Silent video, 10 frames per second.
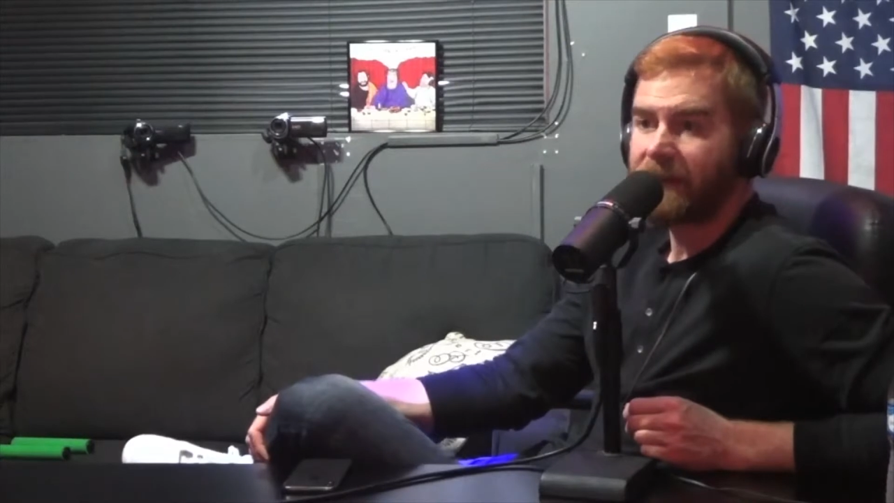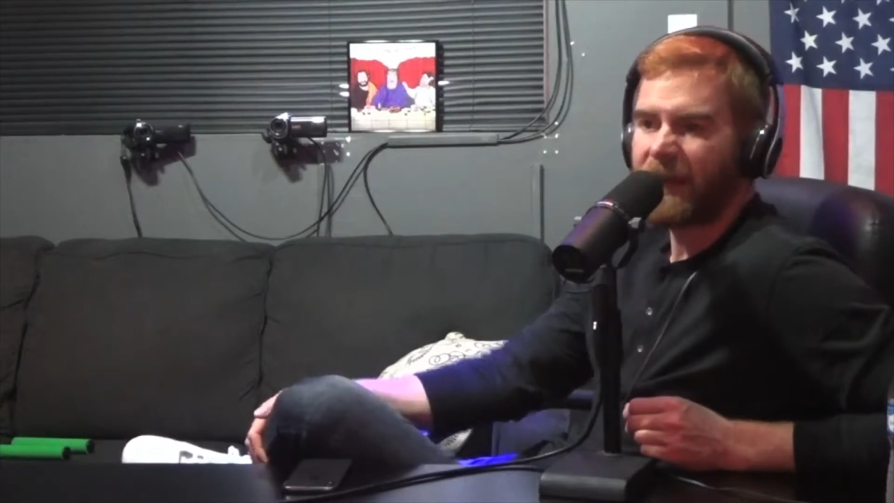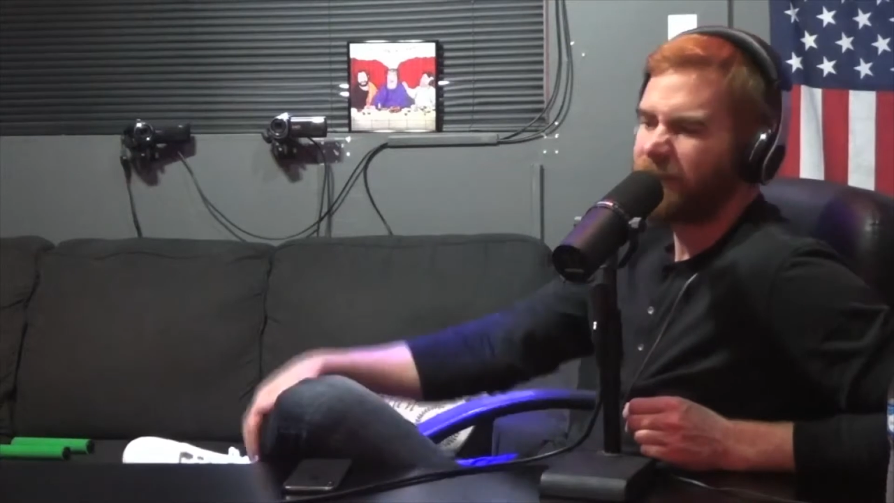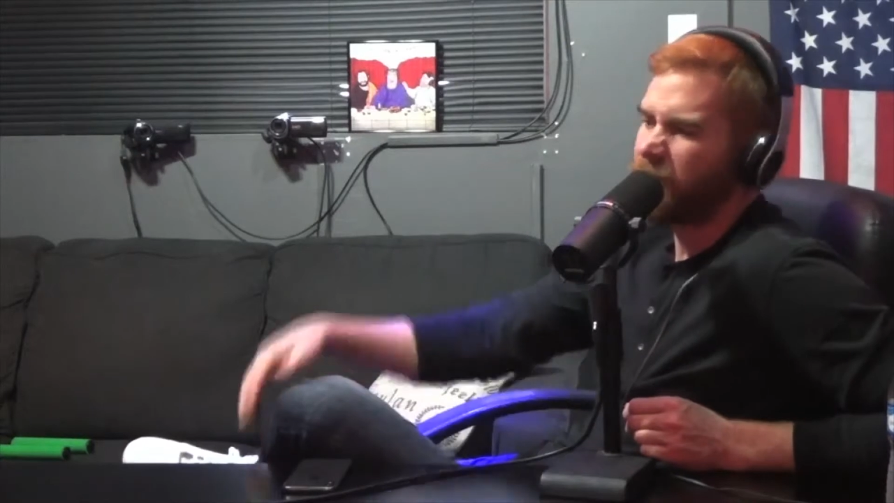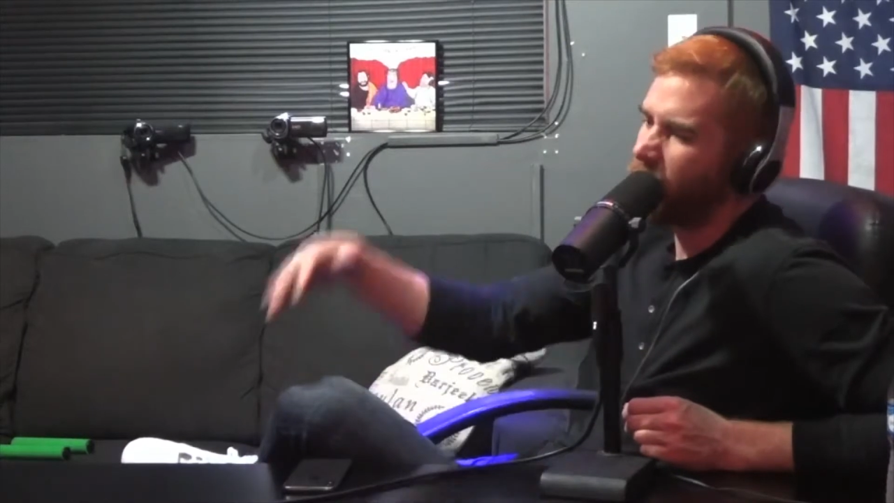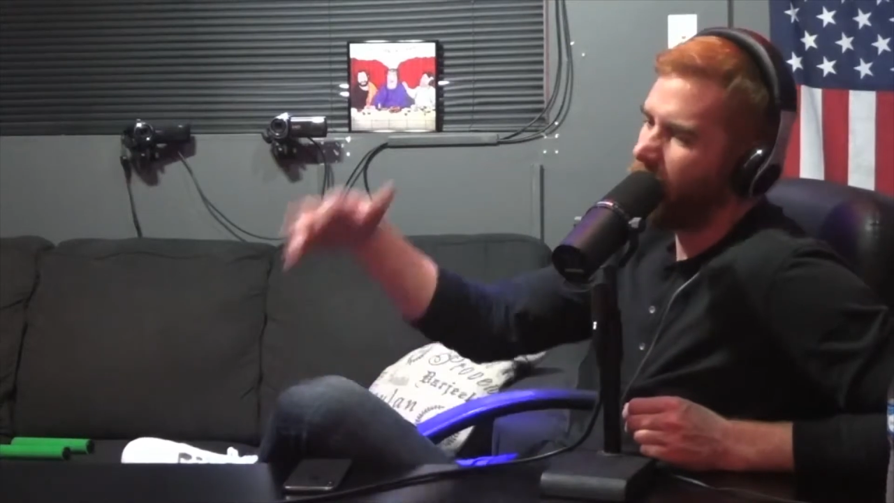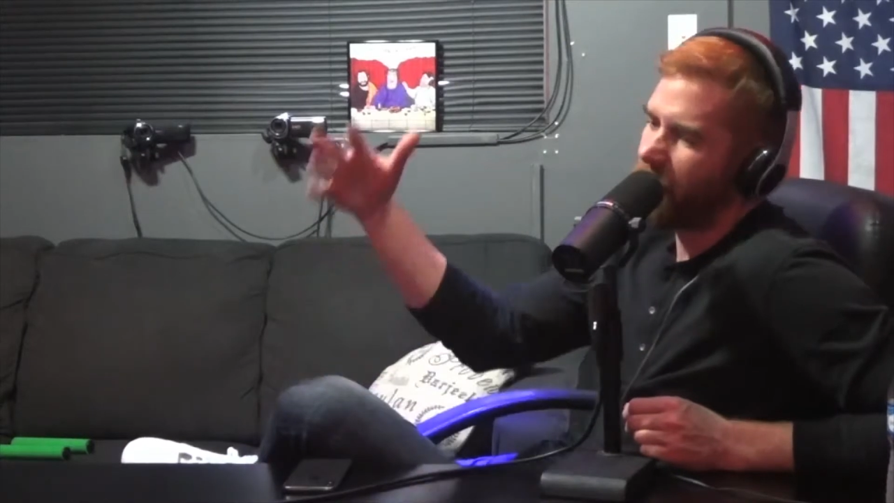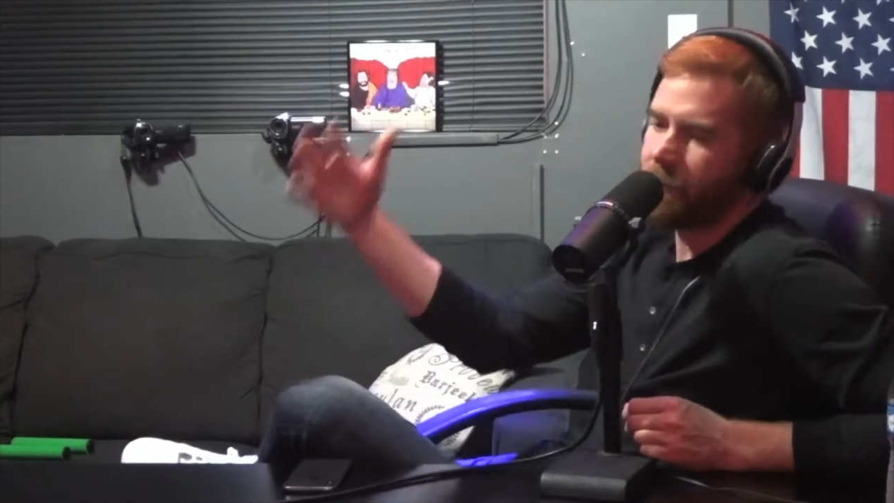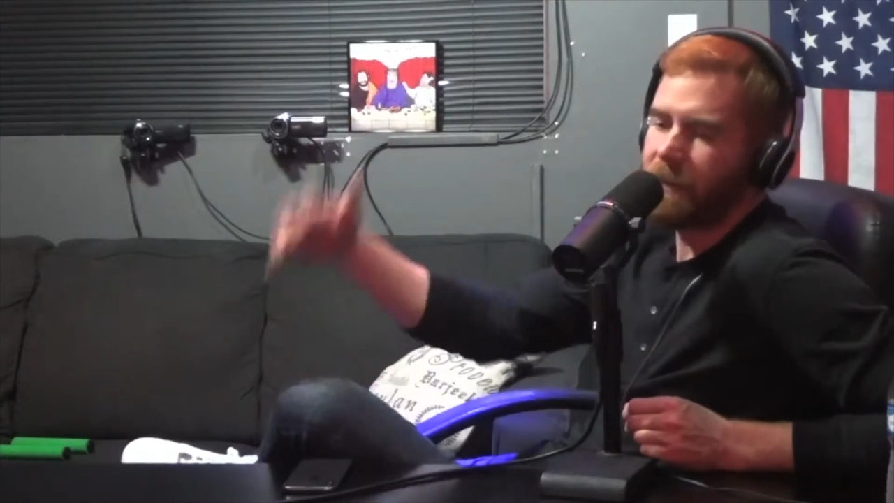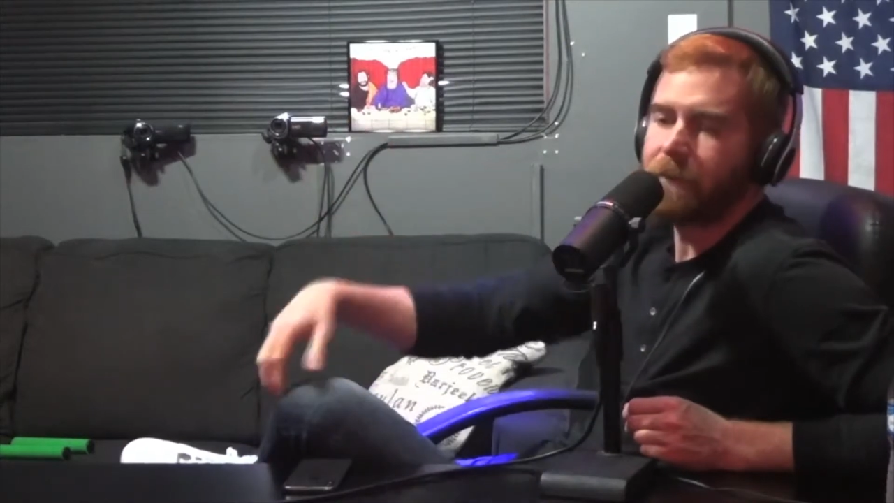and I'd have to do
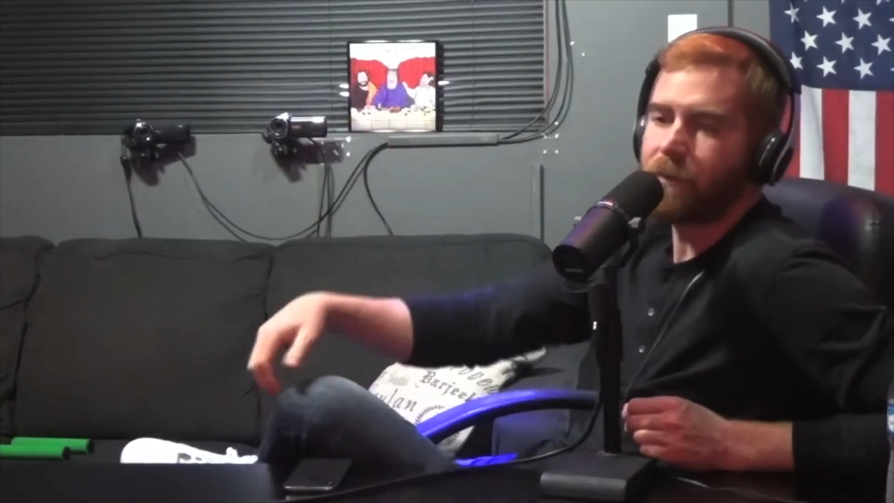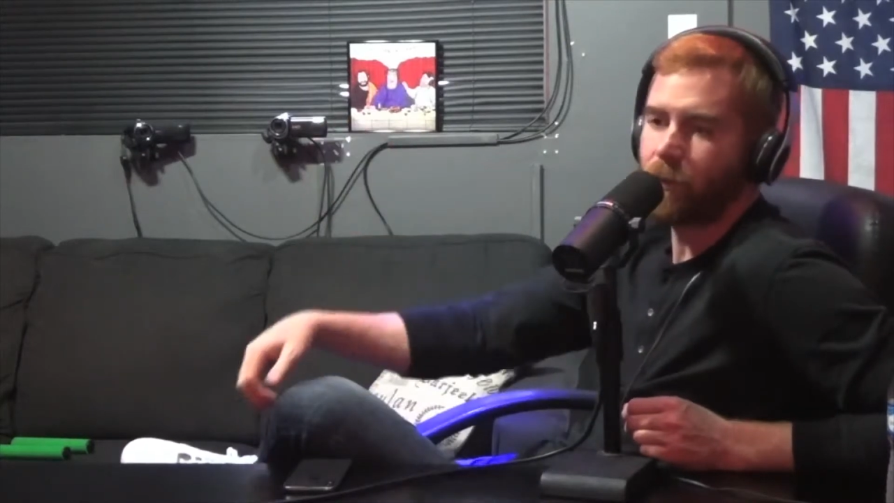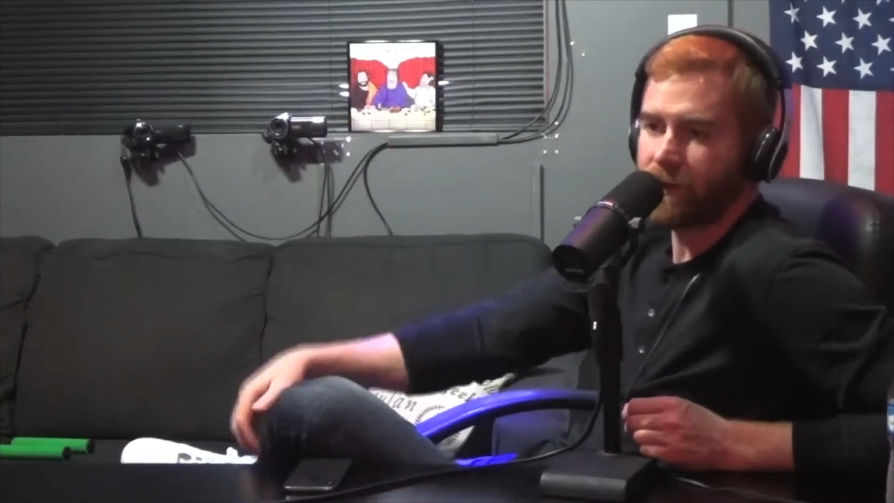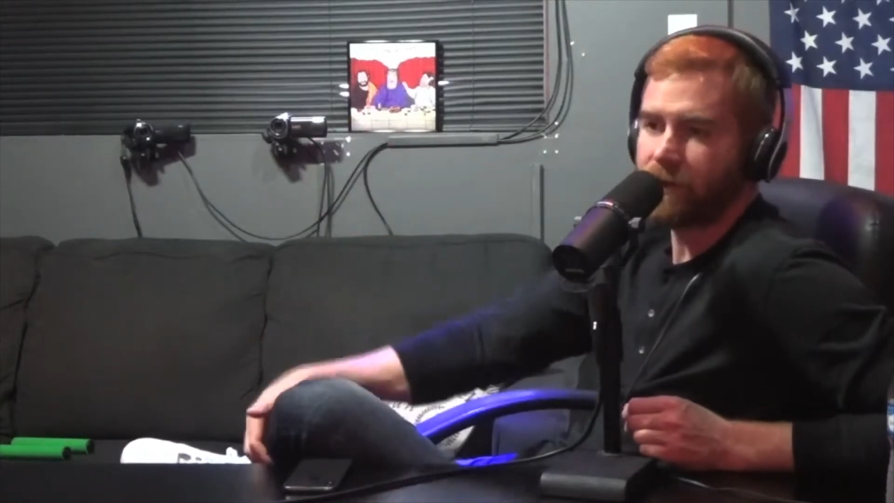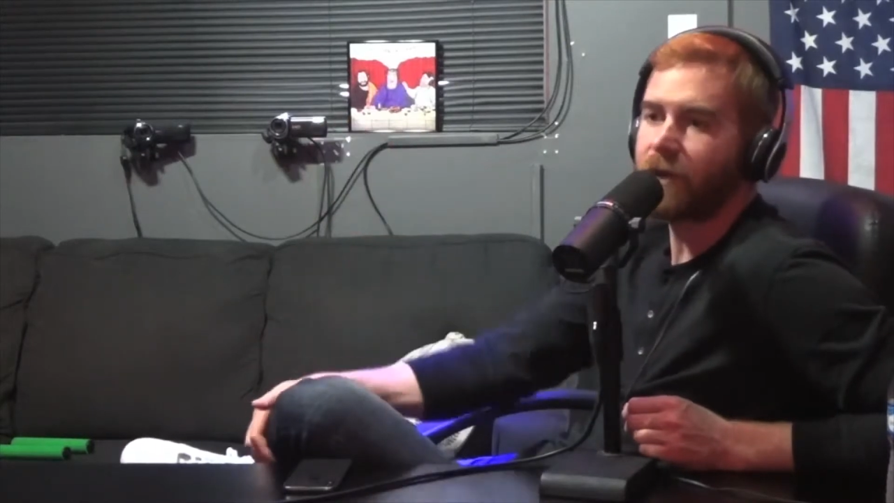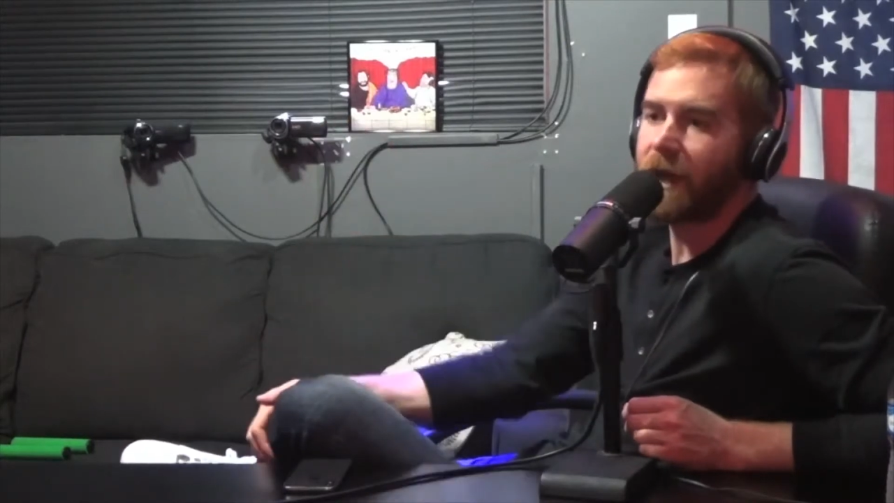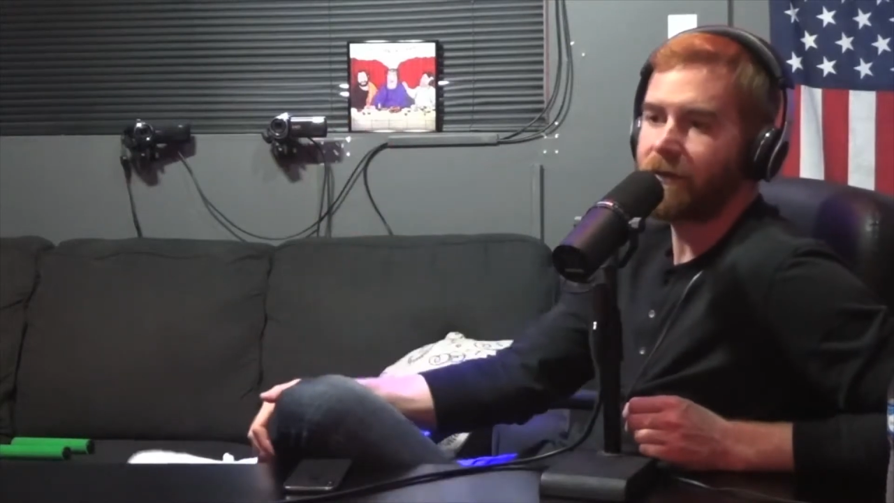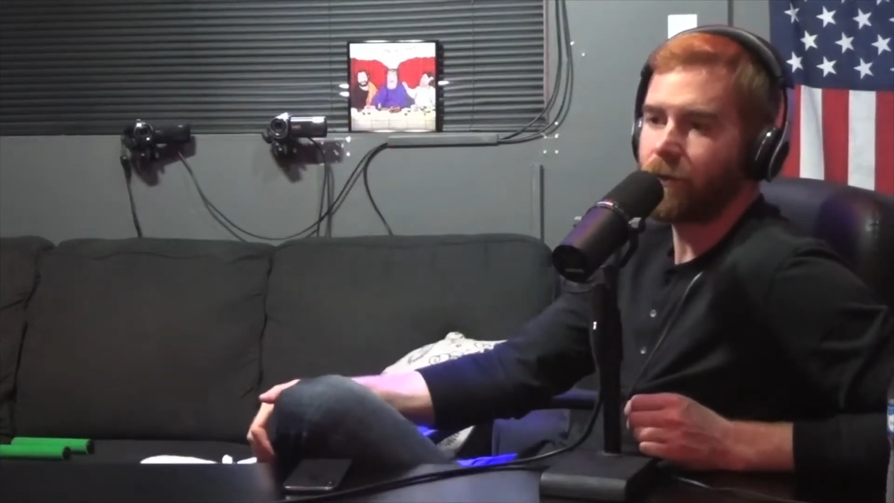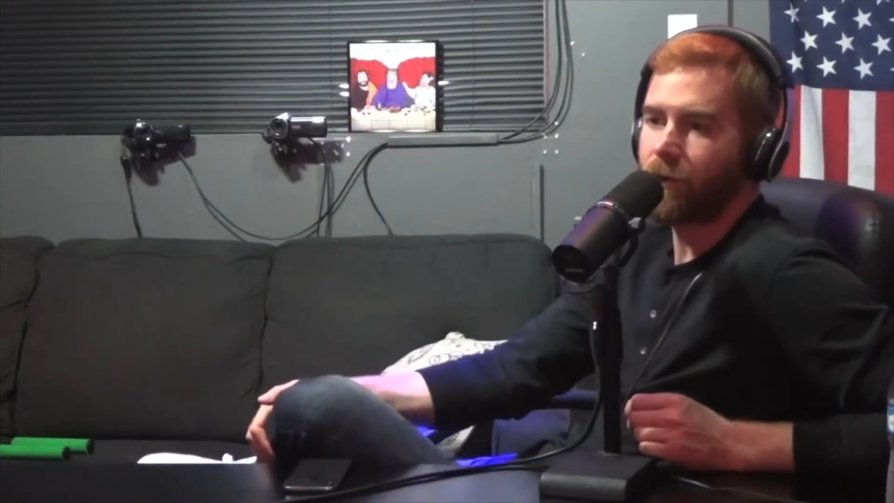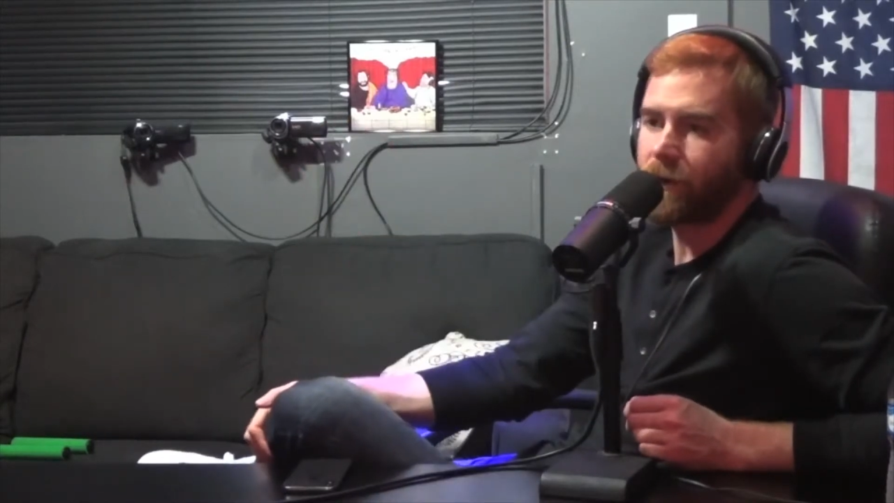all their paperwork to
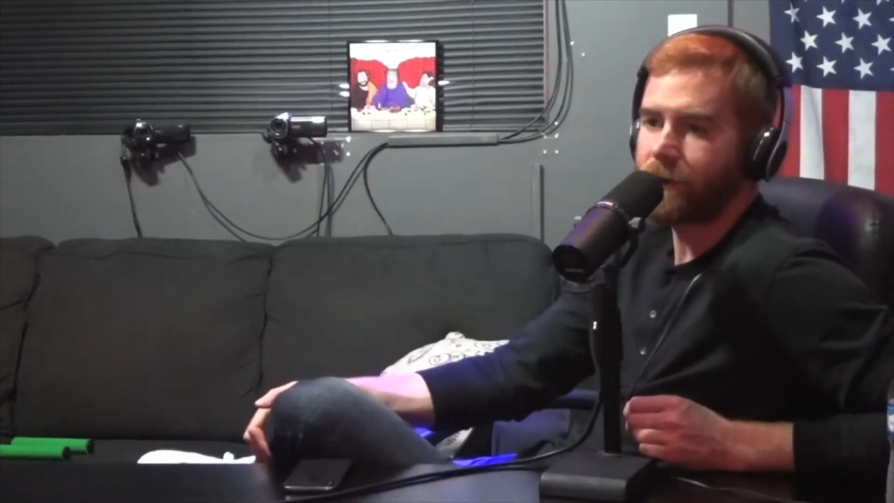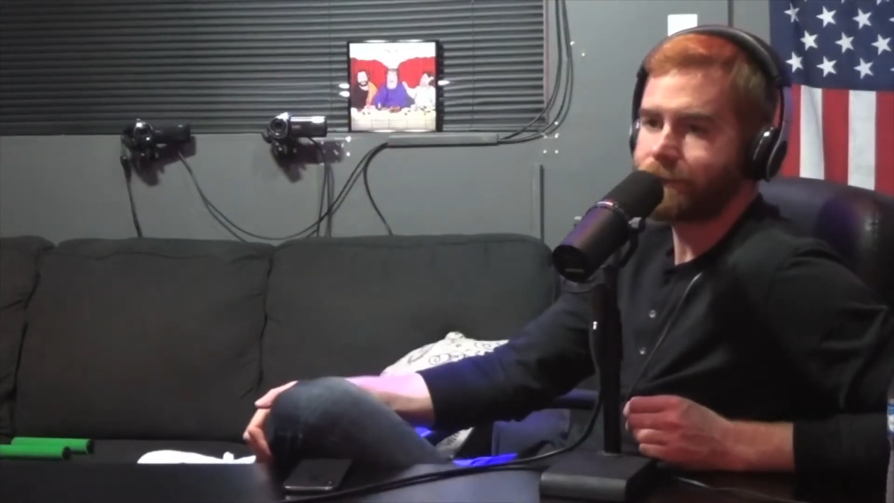travel the world.